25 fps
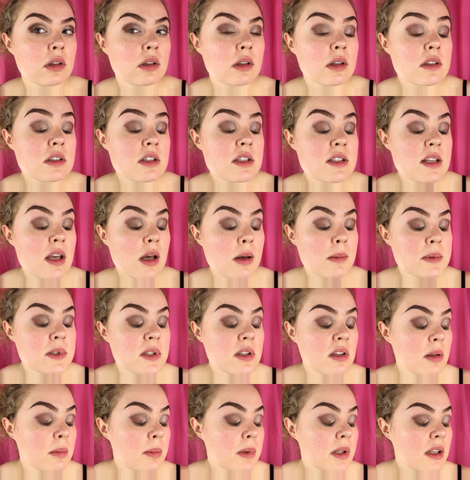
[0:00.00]
It just helps a
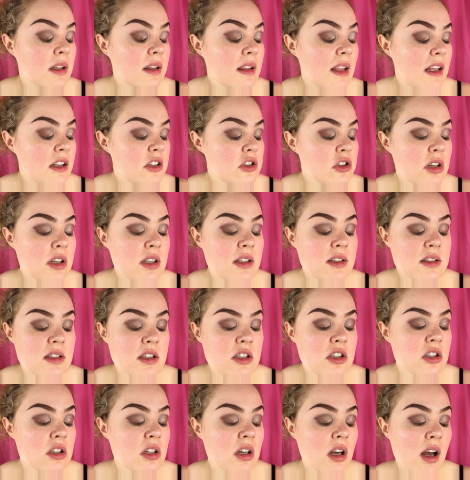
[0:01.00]
little bit of that
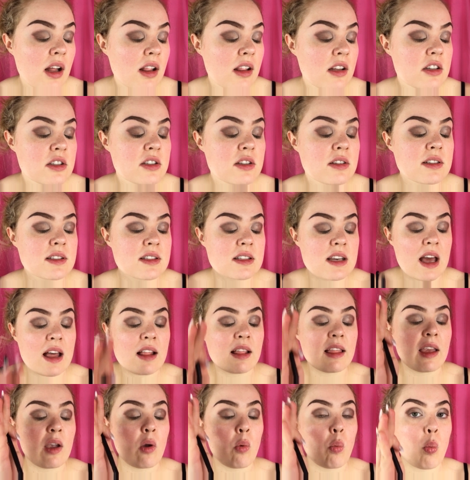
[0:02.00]
transition color so it's not
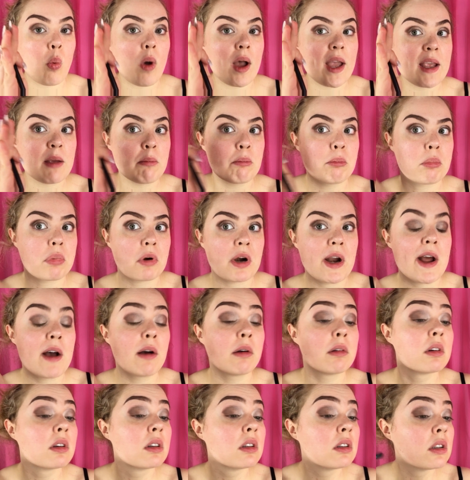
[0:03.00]
like white brown.